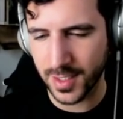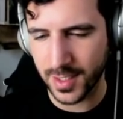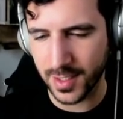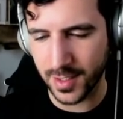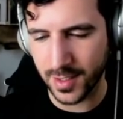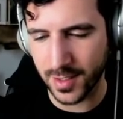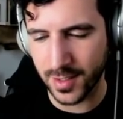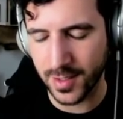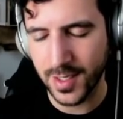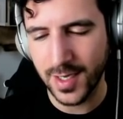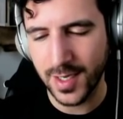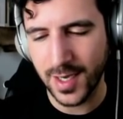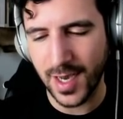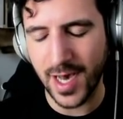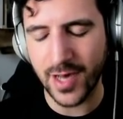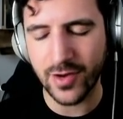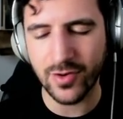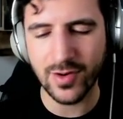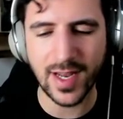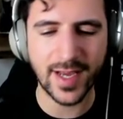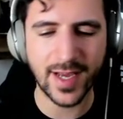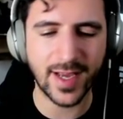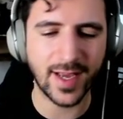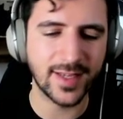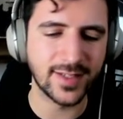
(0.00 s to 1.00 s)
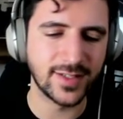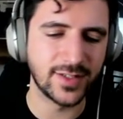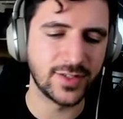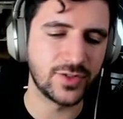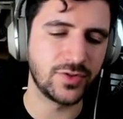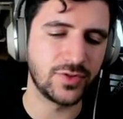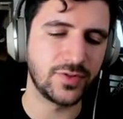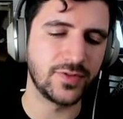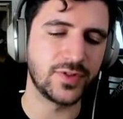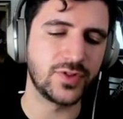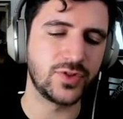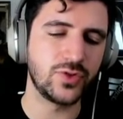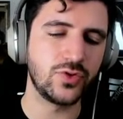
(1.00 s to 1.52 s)
I don't like
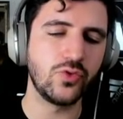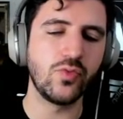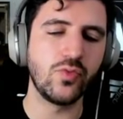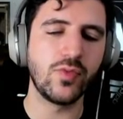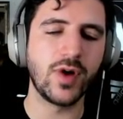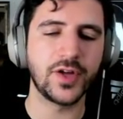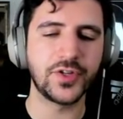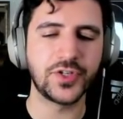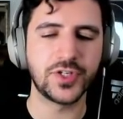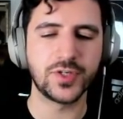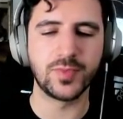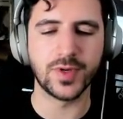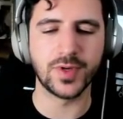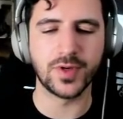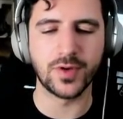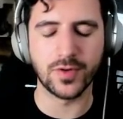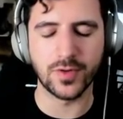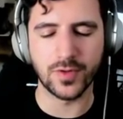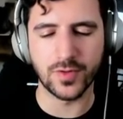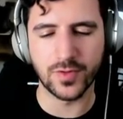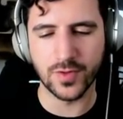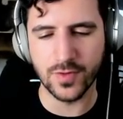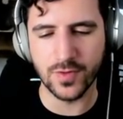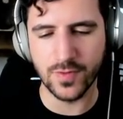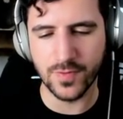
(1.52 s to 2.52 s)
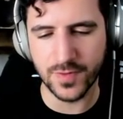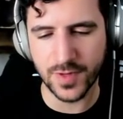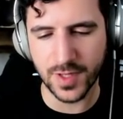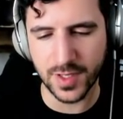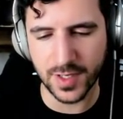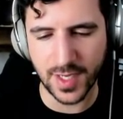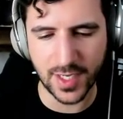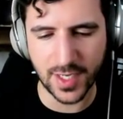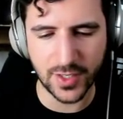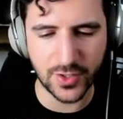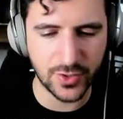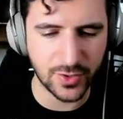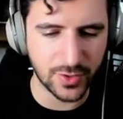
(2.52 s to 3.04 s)
Essence Reaver too much because of the
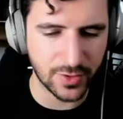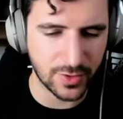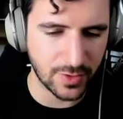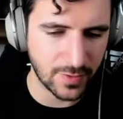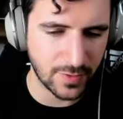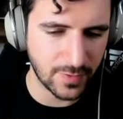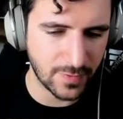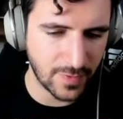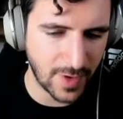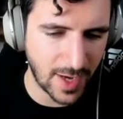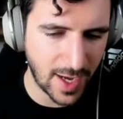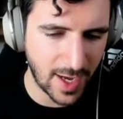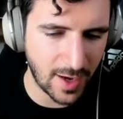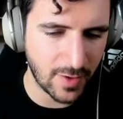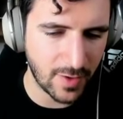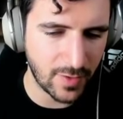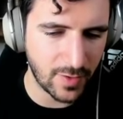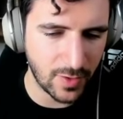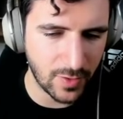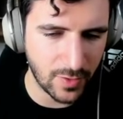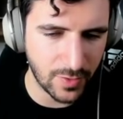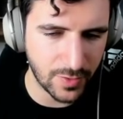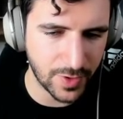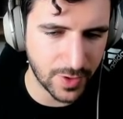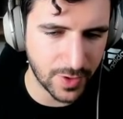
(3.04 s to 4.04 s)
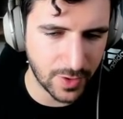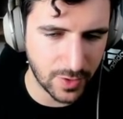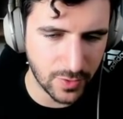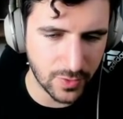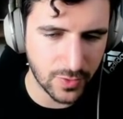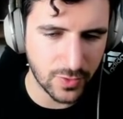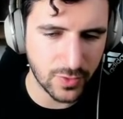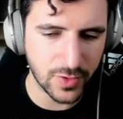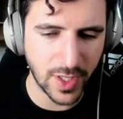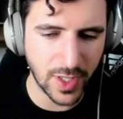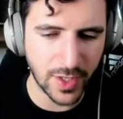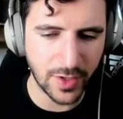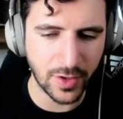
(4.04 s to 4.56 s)
nature of how low the Q
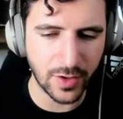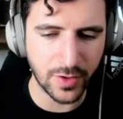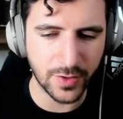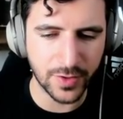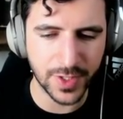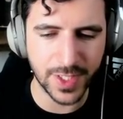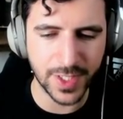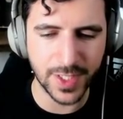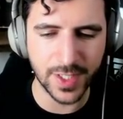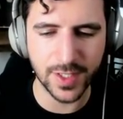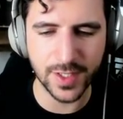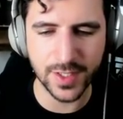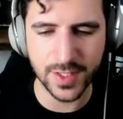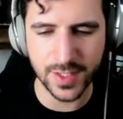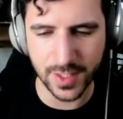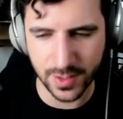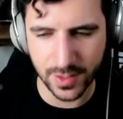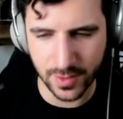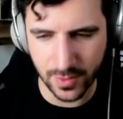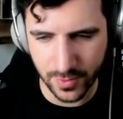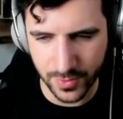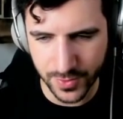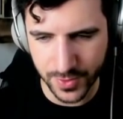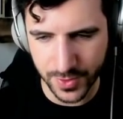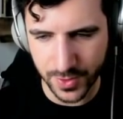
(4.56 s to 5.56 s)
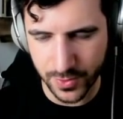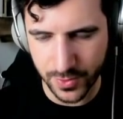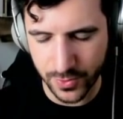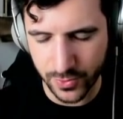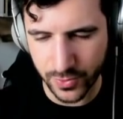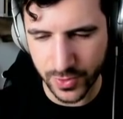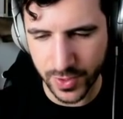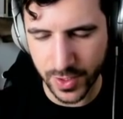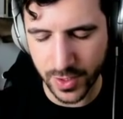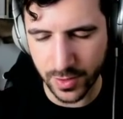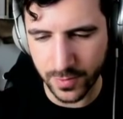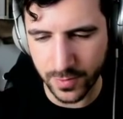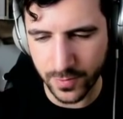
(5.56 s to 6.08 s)
cooldown already is, and also the
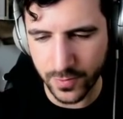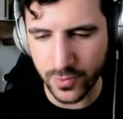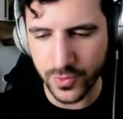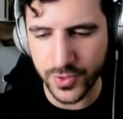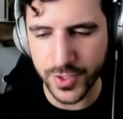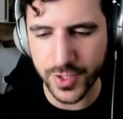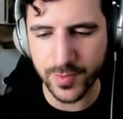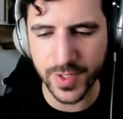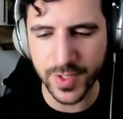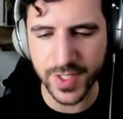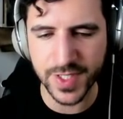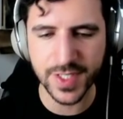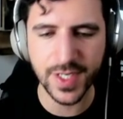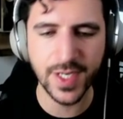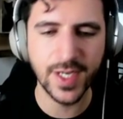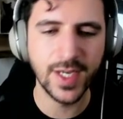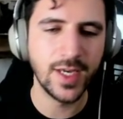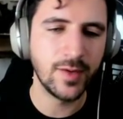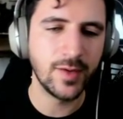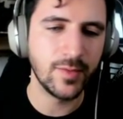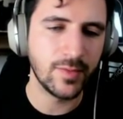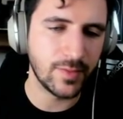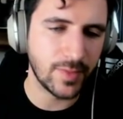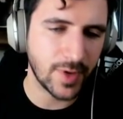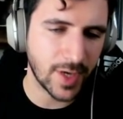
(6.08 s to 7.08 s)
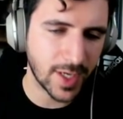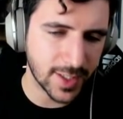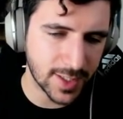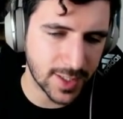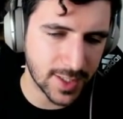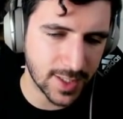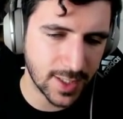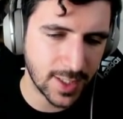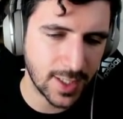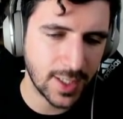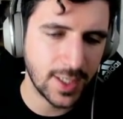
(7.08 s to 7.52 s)
cooldown of ultimate, but